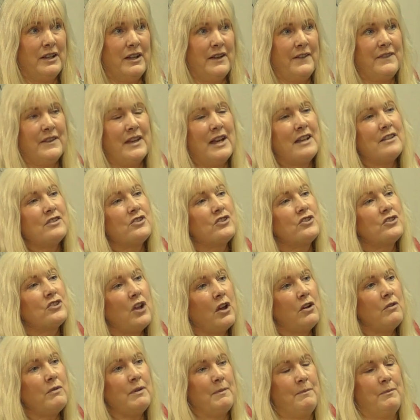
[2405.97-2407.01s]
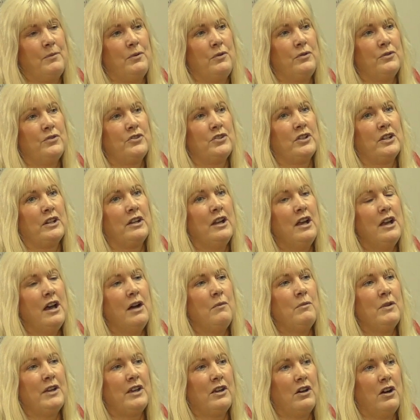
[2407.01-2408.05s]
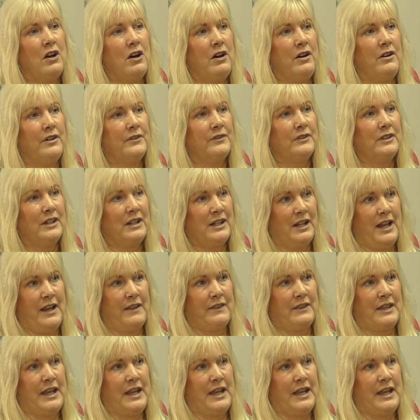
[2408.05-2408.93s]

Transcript: And that's so important, and we can't neglect